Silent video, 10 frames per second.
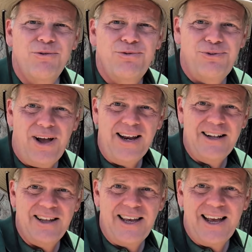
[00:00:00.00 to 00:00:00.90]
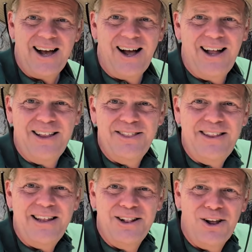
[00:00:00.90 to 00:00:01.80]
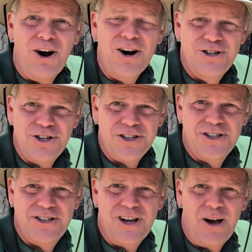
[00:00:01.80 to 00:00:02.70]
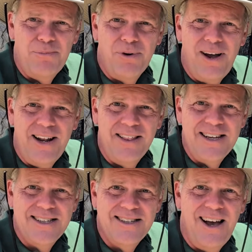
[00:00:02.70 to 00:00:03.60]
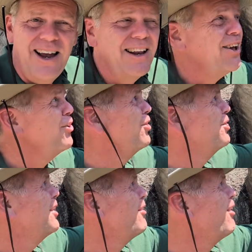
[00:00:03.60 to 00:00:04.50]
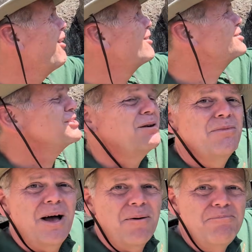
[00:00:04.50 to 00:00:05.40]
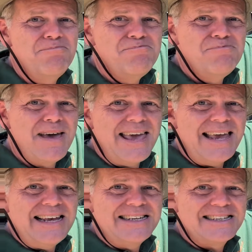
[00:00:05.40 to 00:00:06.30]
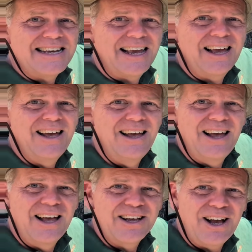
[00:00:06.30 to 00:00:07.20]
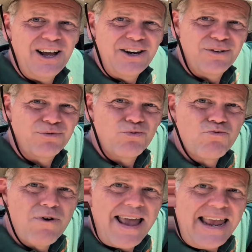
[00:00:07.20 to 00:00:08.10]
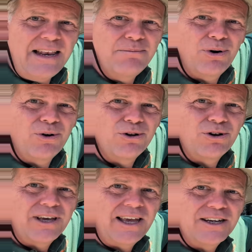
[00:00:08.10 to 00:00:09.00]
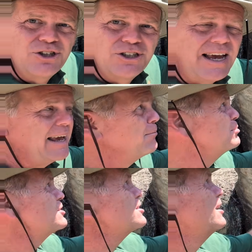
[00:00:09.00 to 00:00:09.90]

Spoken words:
Finally, on the largest upright on this side, there are some amazing kind of rainbow-looking shapes,